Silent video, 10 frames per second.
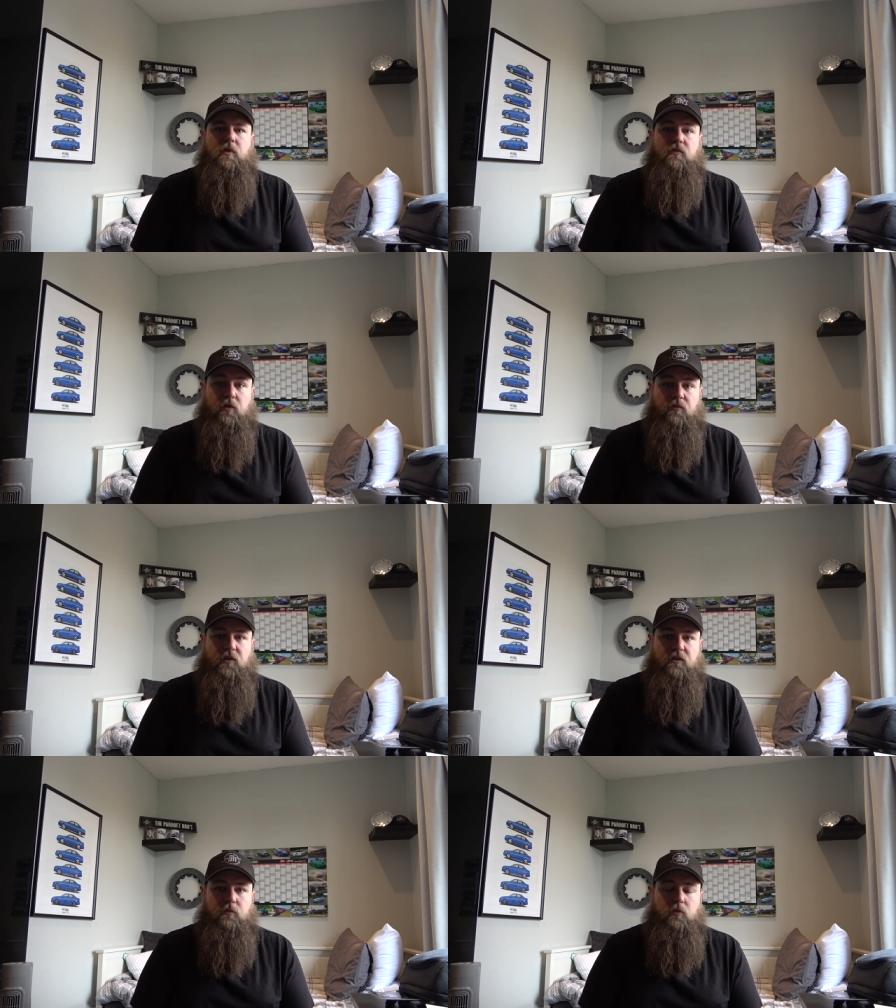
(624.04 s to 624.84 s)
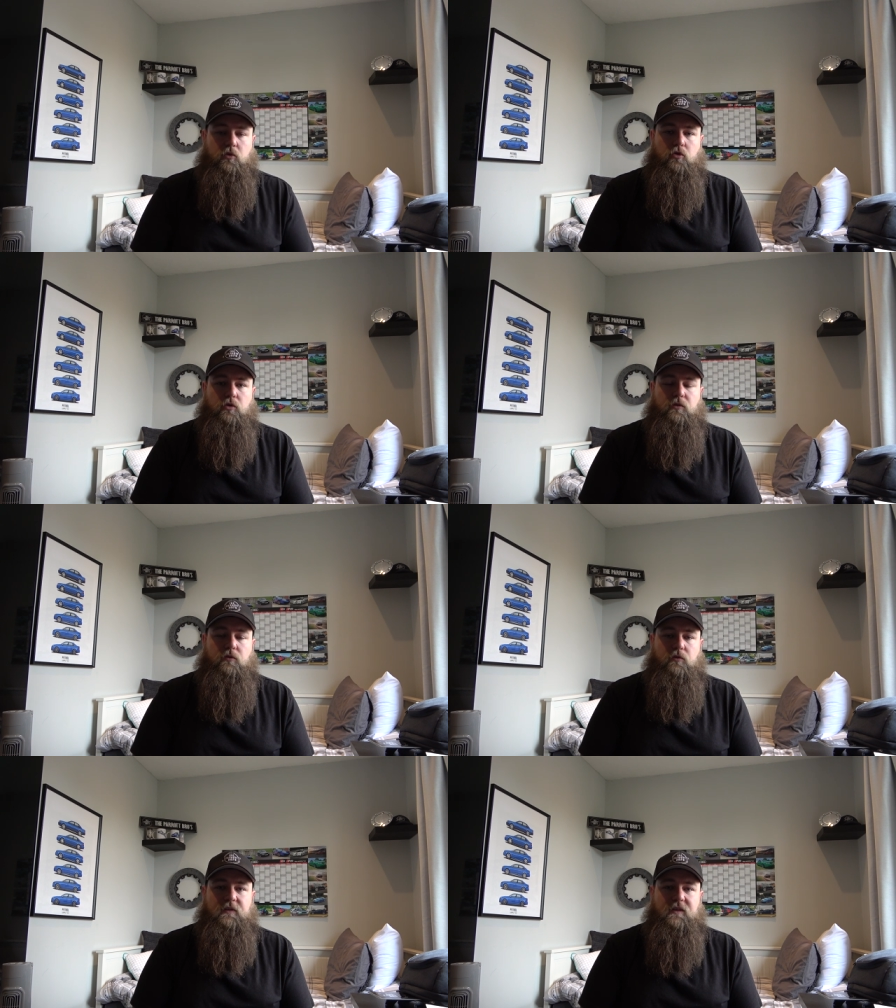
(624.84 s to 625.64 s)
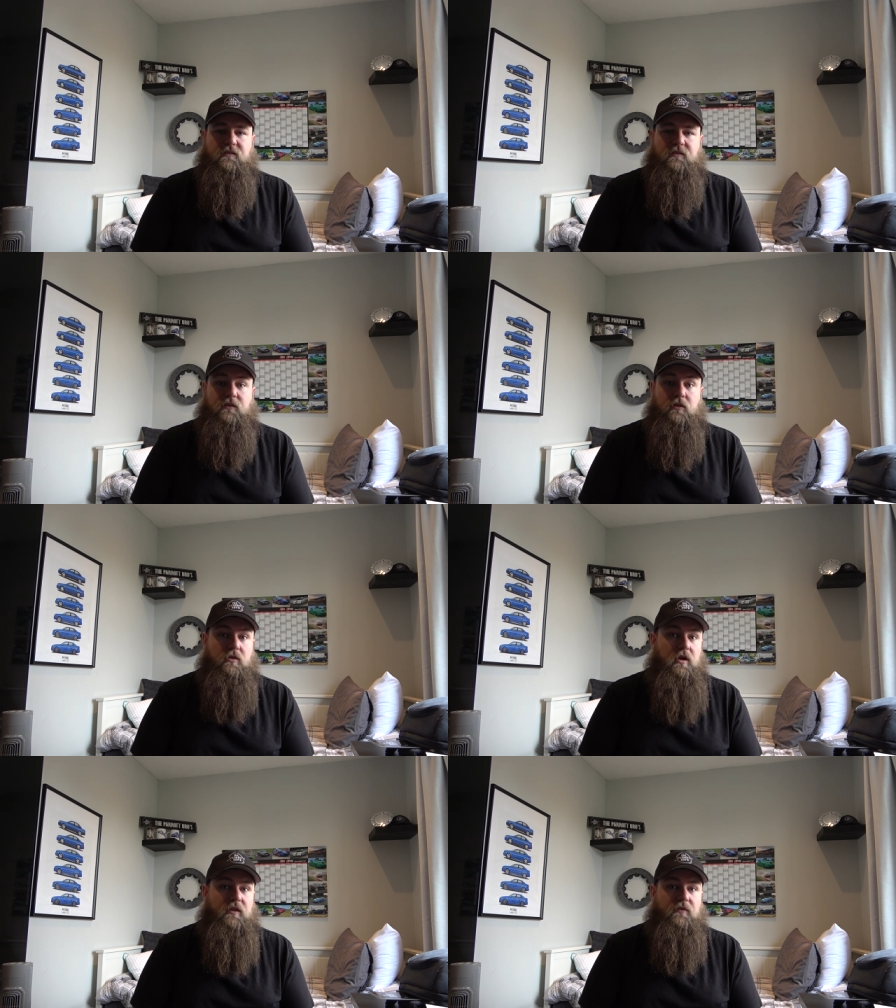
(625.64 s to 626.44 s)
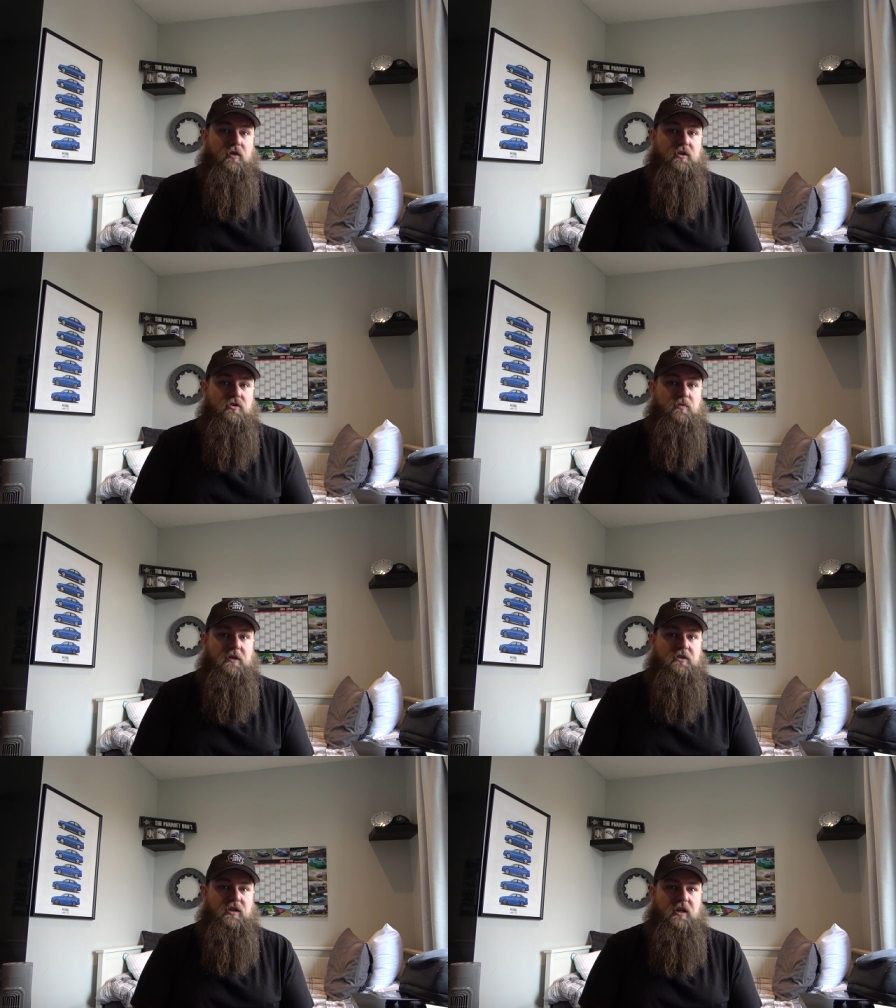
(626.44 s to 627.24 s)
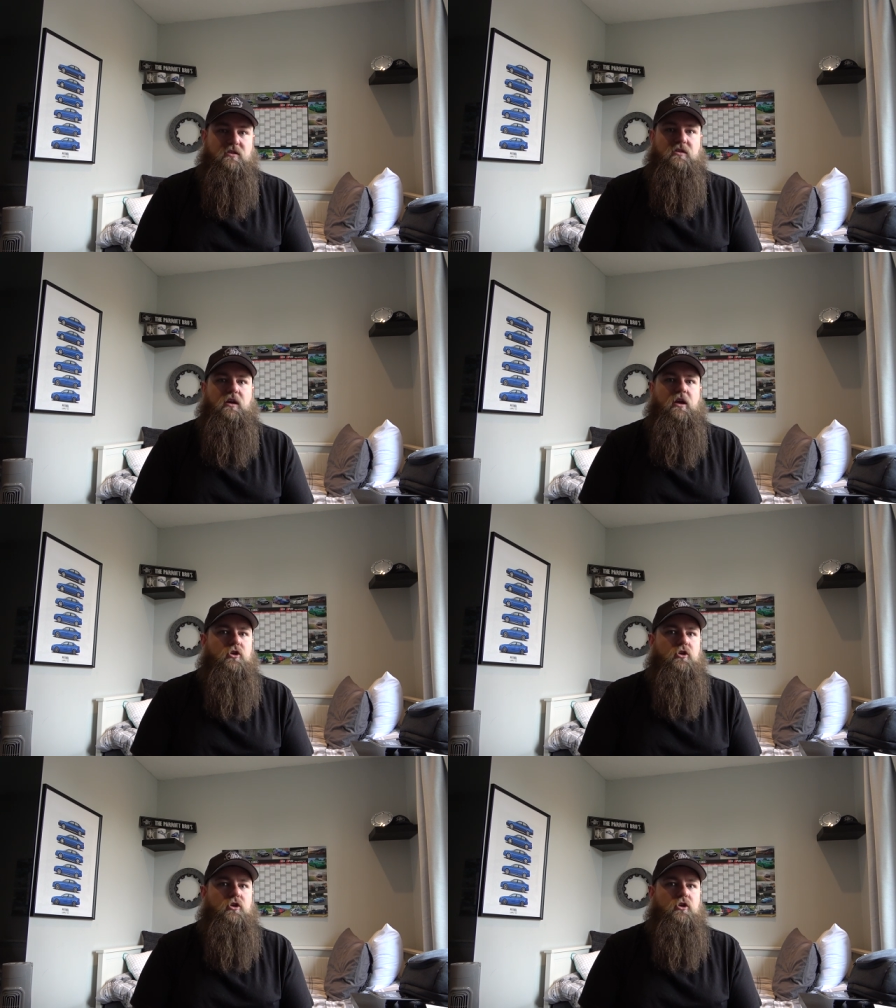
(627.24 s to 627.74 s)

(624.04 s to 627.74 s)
But if you can find some good discs that look like they've only just been changed,